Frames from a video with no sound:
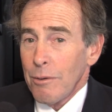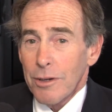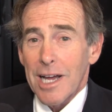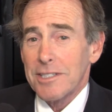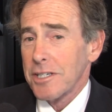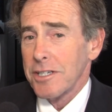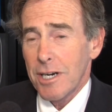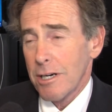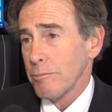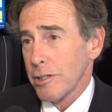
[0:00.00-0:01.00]
Well, that's a
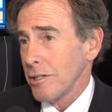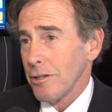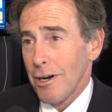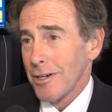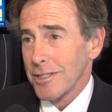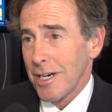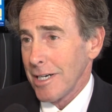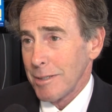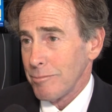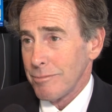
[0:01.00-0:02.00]
terribly long
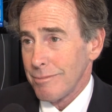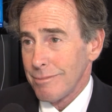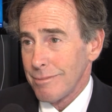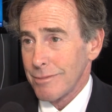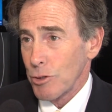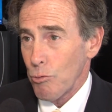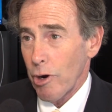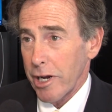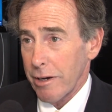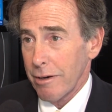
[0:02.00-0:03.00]
time to
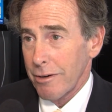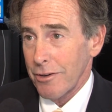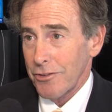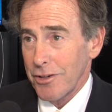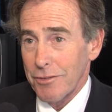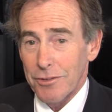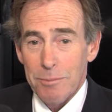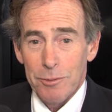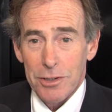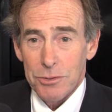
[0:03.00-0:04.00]
wait to see if
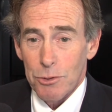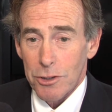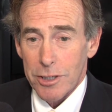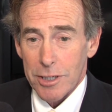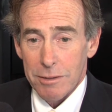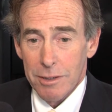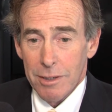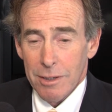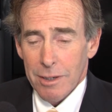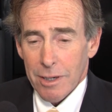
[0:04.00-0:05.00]
something's working,
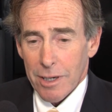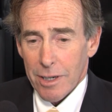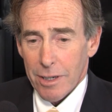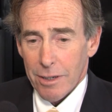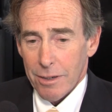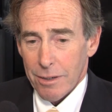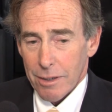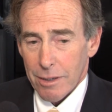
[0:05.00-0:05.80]
and